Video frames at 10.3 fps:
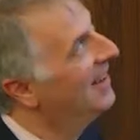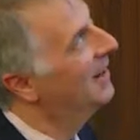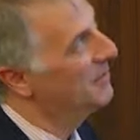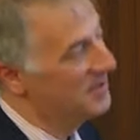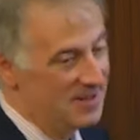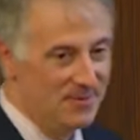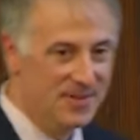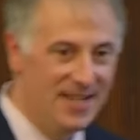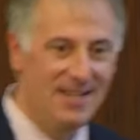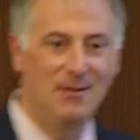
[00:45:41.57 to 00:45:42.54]
I'm going to
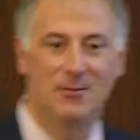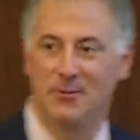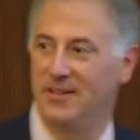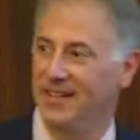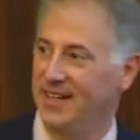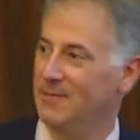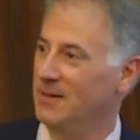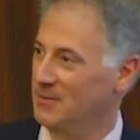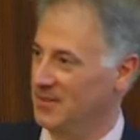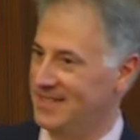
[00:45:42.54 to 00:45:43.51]
take you through the data, but
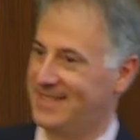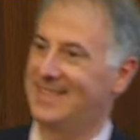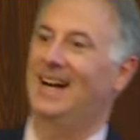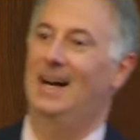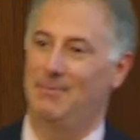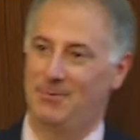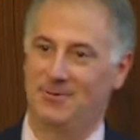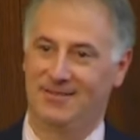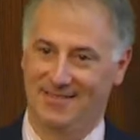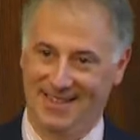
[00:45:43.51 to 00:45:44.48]
I'm going to stop
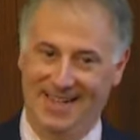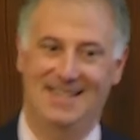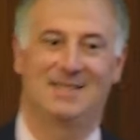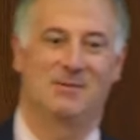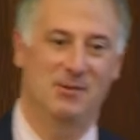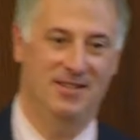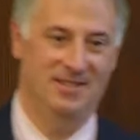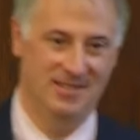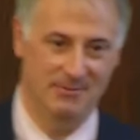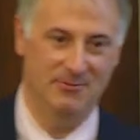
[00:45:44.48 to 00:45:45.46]
and ask some
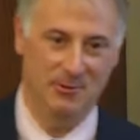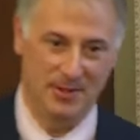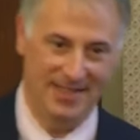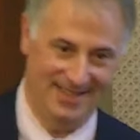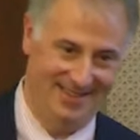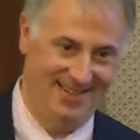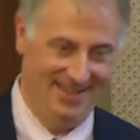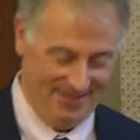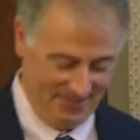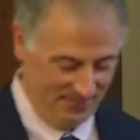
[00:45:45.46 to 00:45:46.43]
questions before we get to the
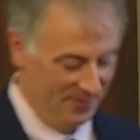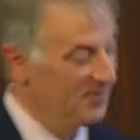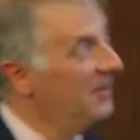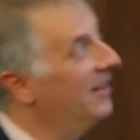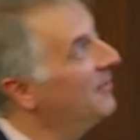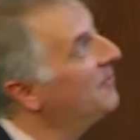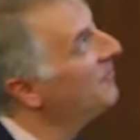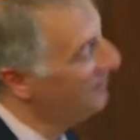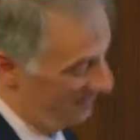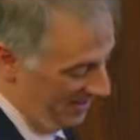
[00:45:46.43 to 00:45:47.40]
end, okay?
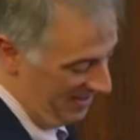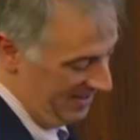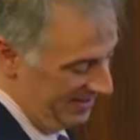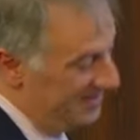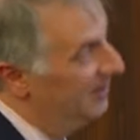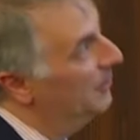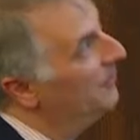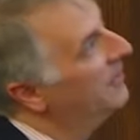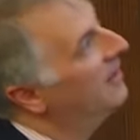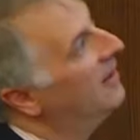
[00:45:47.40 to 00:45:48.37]
So,
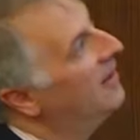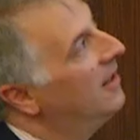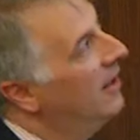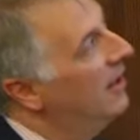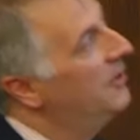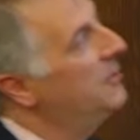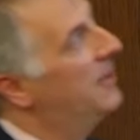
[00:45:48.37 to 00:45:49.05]
two